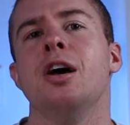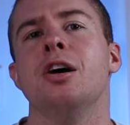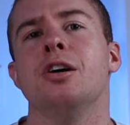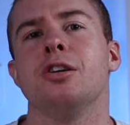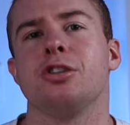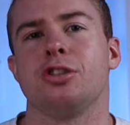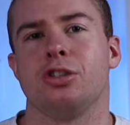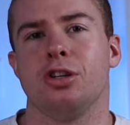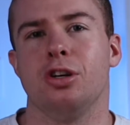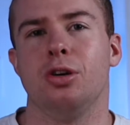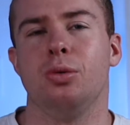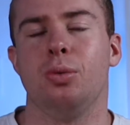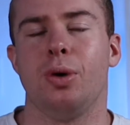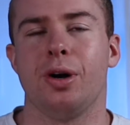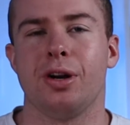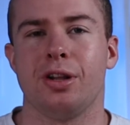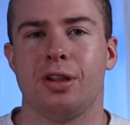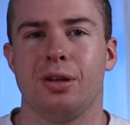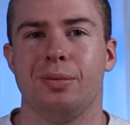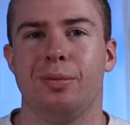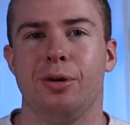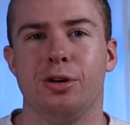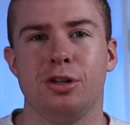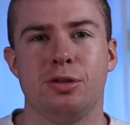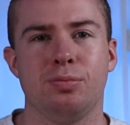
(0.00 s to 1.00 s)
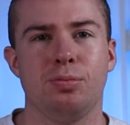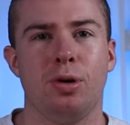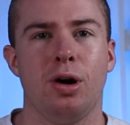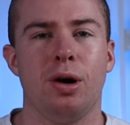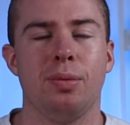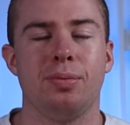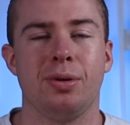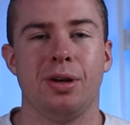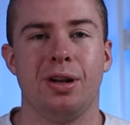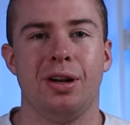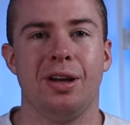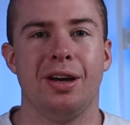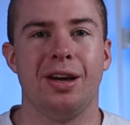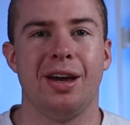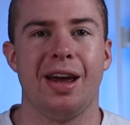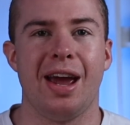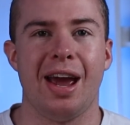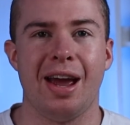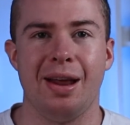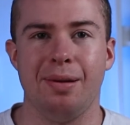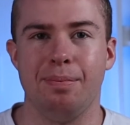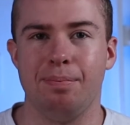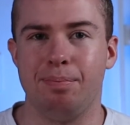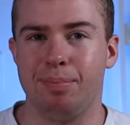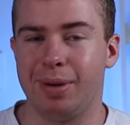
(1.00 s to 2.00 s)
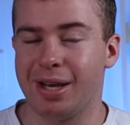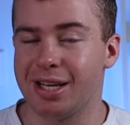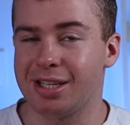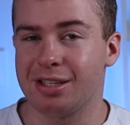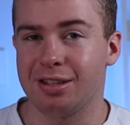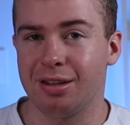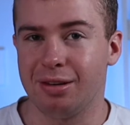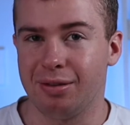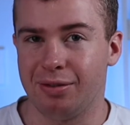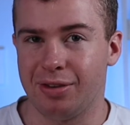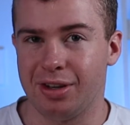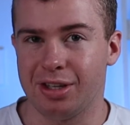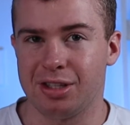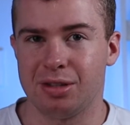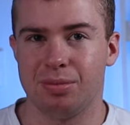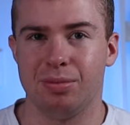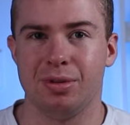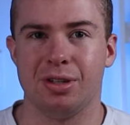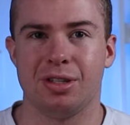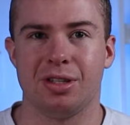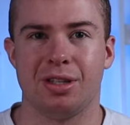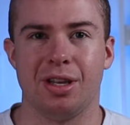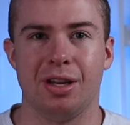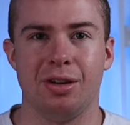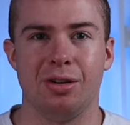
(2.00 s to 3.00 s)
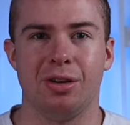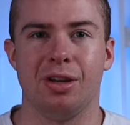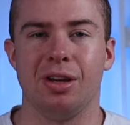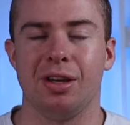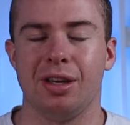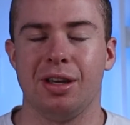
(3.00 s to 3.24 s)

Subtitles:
So one of the most popular and best investments that you can